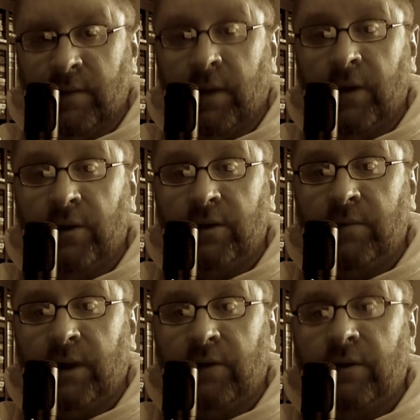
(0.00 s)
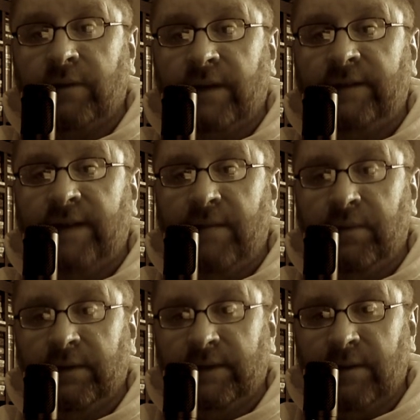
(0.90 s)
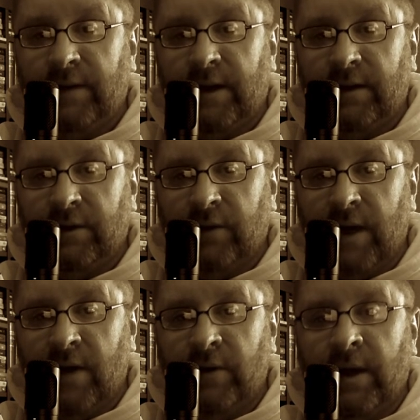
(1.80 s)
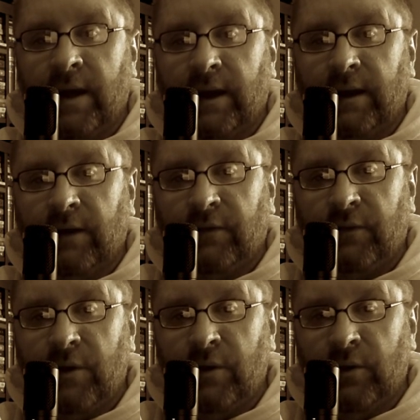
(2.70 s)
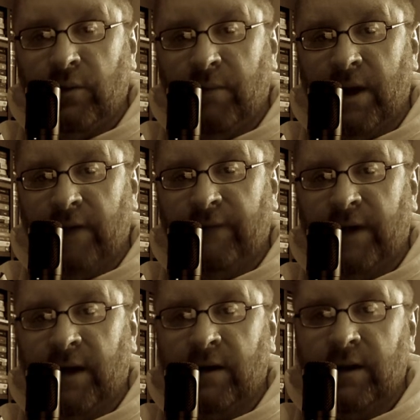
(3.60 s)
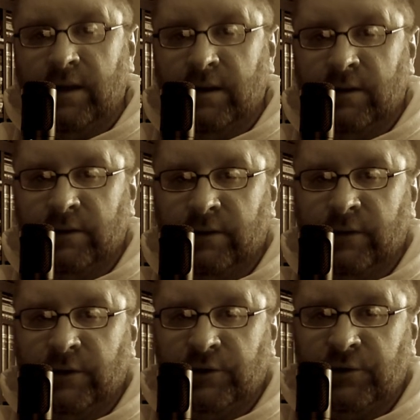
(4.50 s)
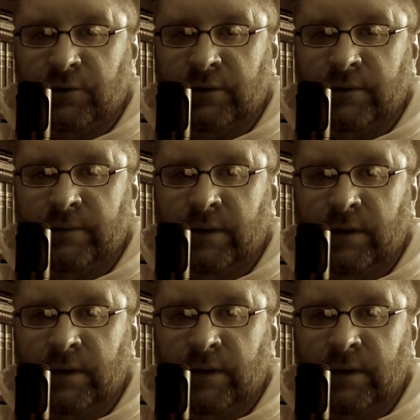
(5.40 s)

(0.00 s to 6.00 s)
By hook or by crook, that sapling is coming out of the ground and getting thrown into a bonfire," he yelled over his shoulder.